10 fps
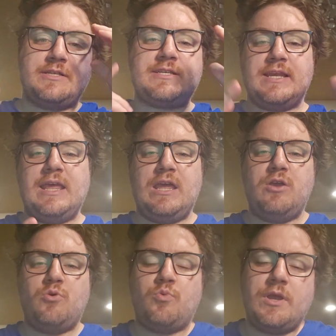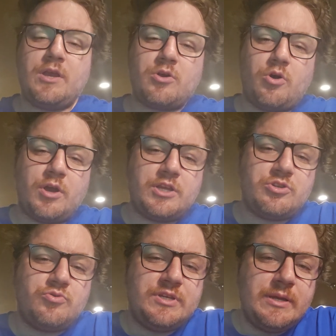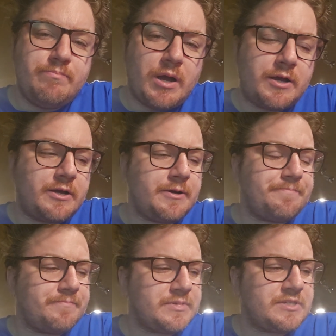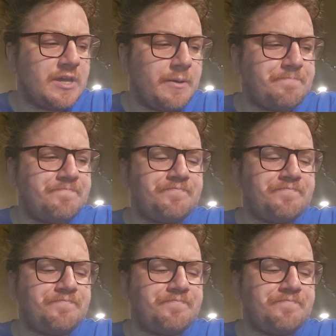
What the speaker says: Today we are going to debunk some